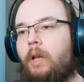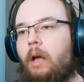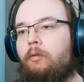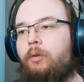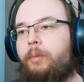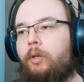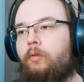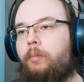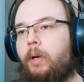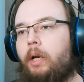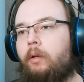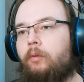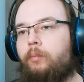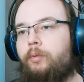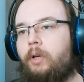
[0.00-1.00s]
Flower pin of
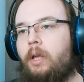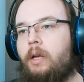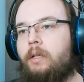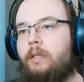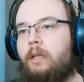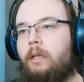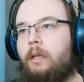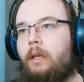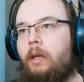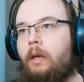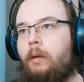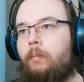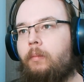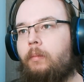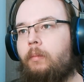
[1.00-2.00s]
bygone prayers, yeah, yeah,
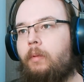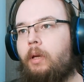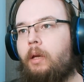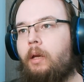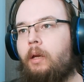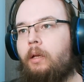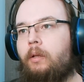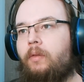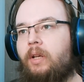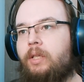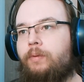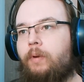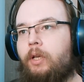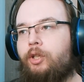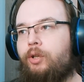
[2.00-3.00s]
yeah. And
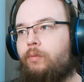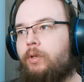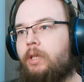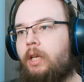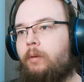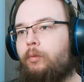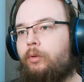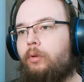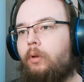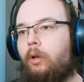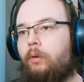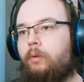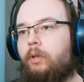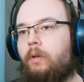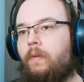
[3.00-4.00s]
that's why she was able to
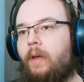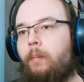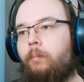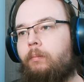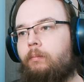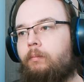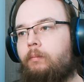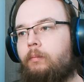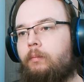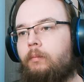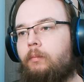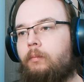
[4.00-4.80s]
launder them.